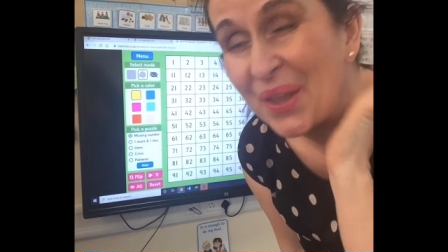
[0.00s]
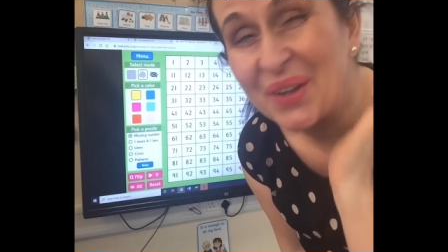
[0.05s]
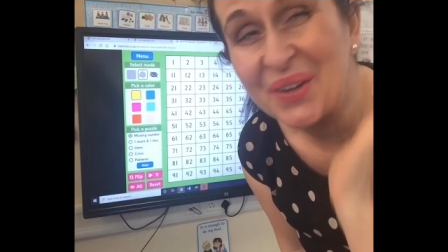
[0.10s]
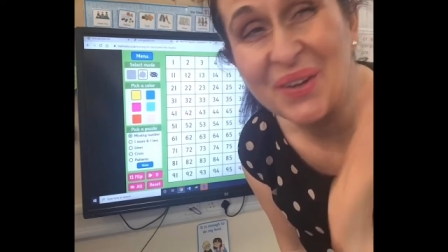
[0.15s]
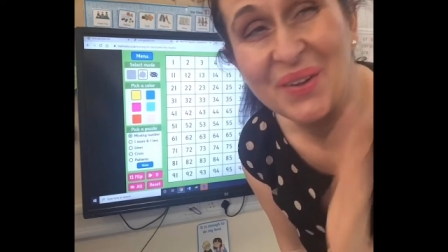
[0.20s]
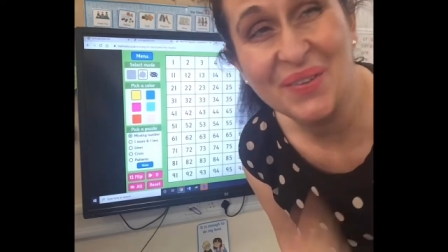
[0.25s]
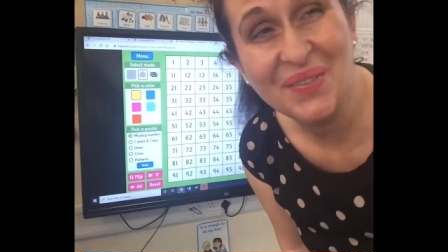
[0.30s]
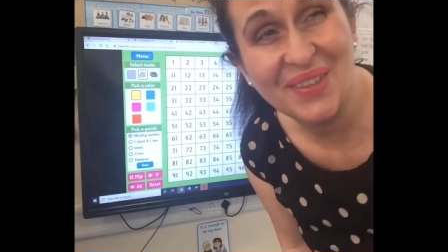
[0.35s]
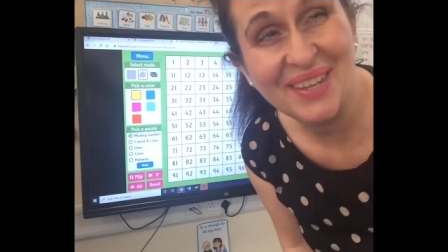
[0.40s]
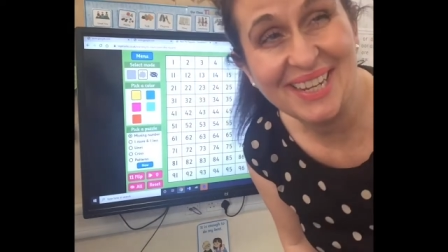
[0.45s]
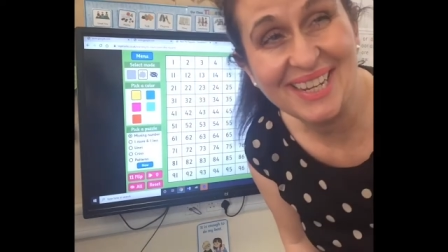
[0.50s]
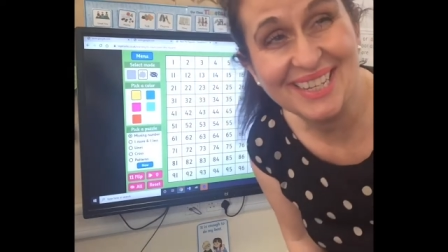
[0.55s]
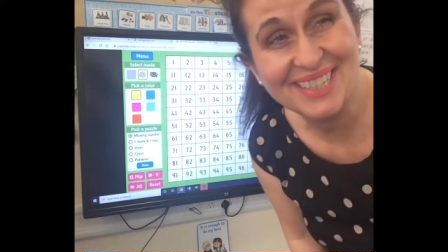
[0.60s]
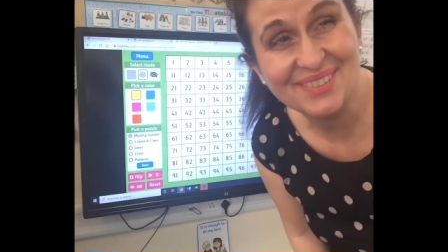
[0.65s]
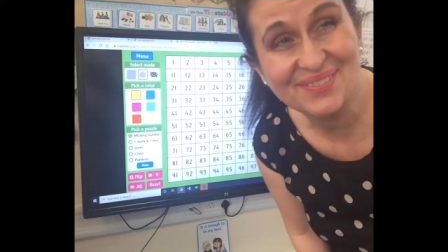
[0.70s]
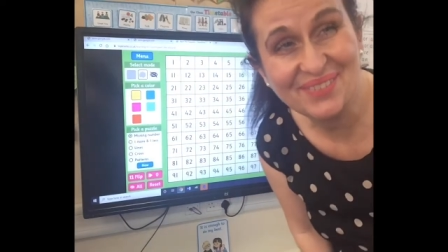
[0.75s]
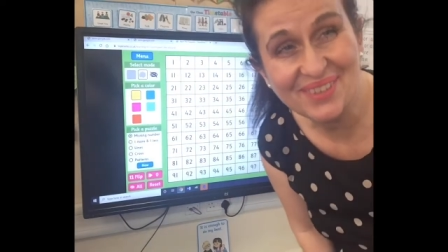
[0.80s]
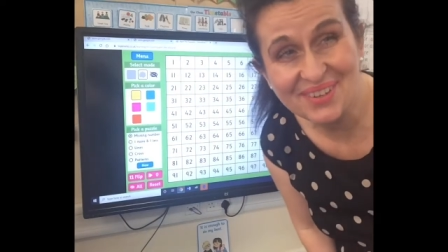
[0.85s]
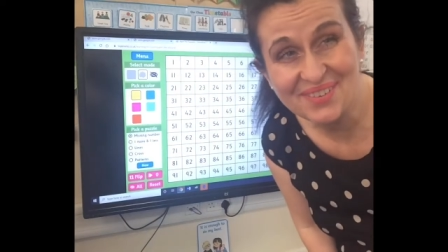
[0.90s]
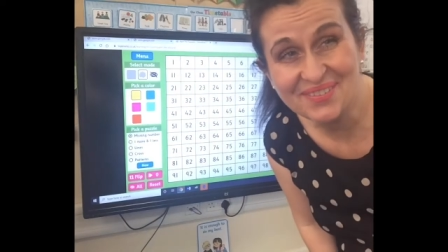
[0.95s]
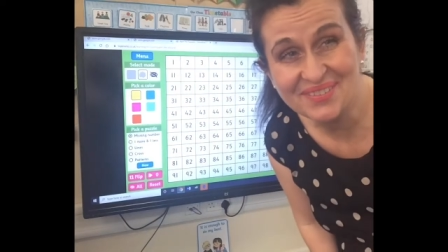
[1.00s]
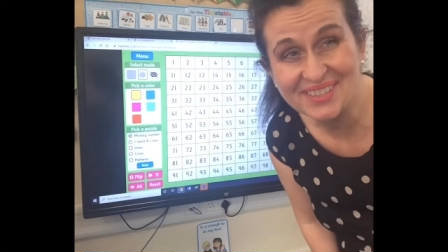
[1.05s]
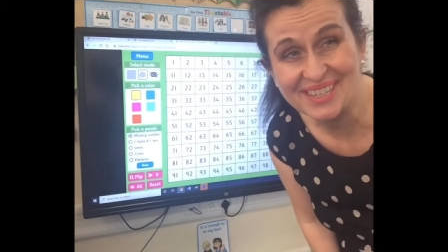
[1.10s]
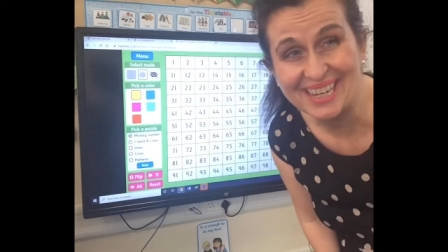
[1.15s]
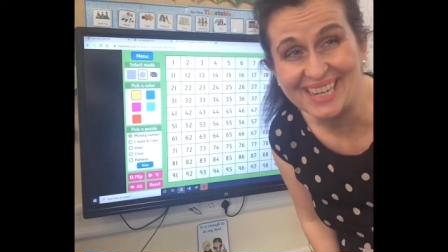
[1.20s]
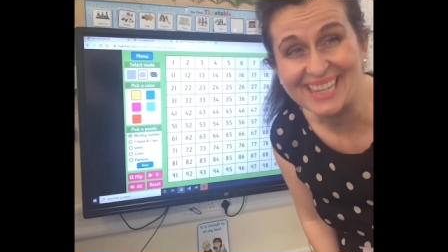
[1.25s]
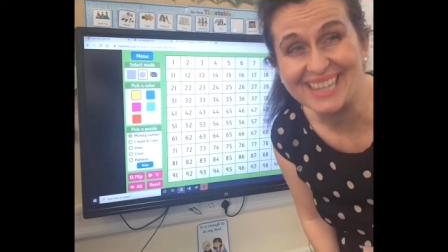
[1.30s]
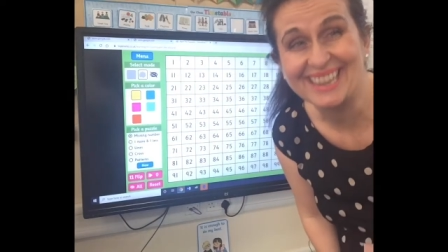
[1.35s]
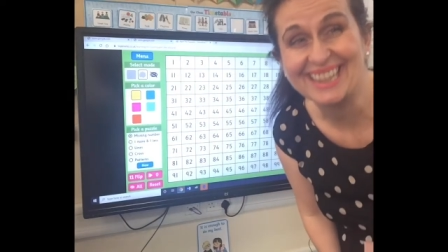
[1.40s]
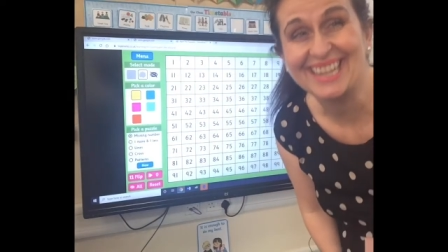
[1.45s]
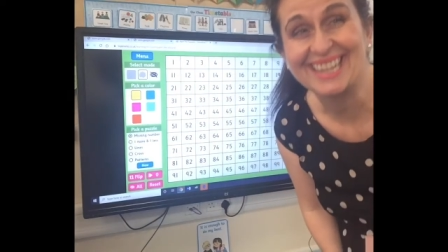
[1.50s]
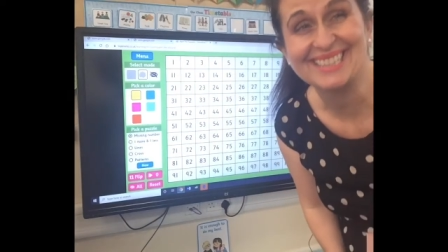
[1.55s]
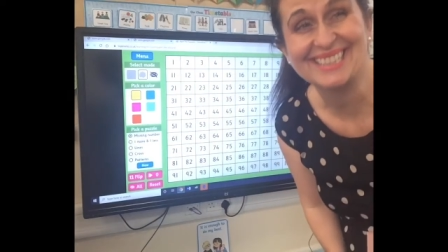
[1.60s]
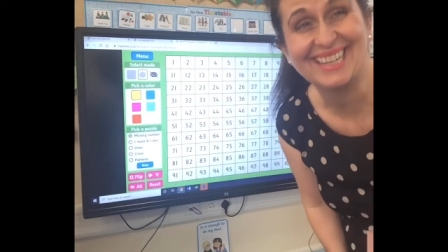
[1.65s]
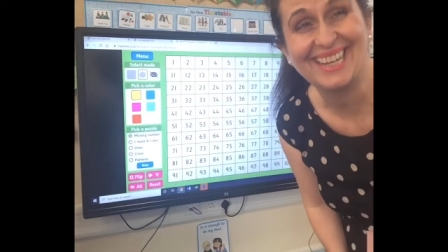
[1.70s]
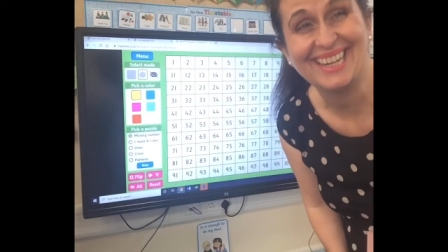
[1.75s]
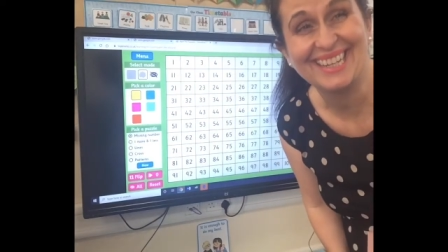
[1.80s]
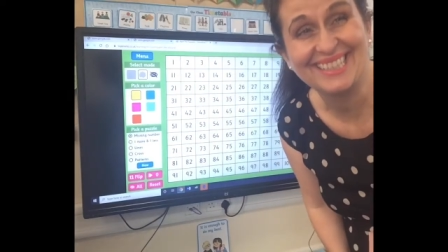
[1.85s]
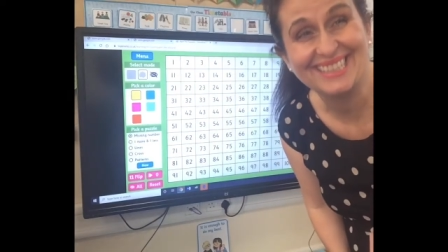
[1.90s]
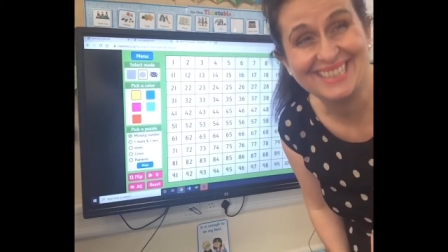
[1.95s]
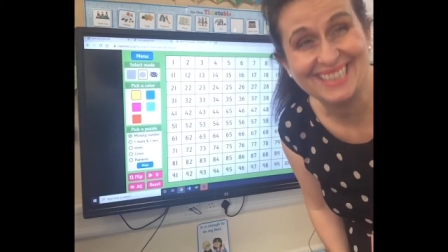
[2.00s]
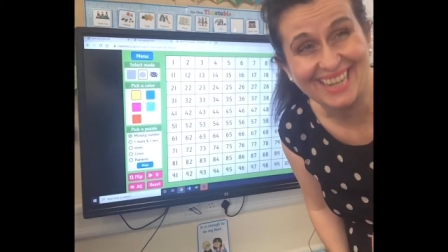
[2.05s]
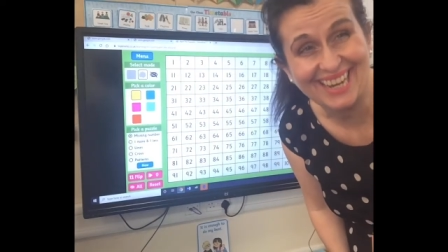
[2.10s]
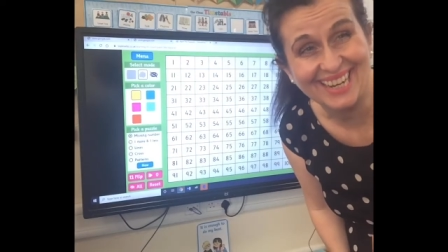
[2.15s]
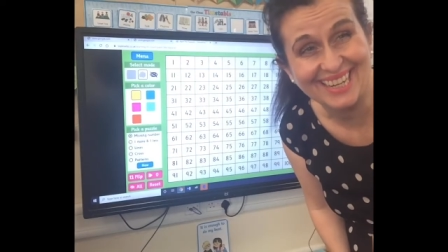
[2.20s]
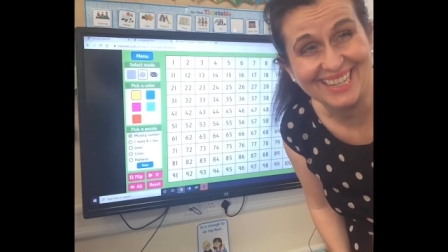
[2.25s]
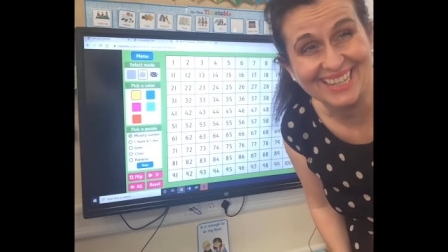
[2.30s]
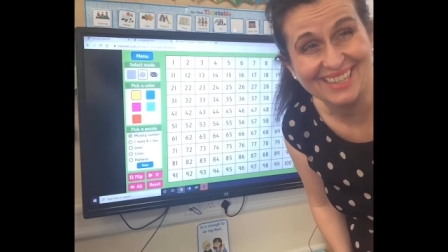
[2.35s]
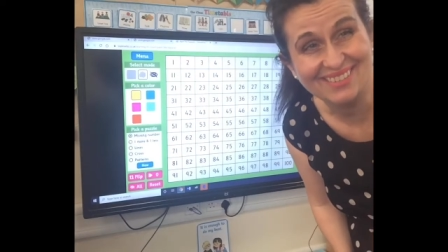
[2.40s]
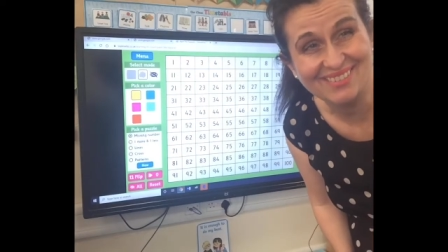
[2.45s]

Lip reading: You think it's 50? That's exactly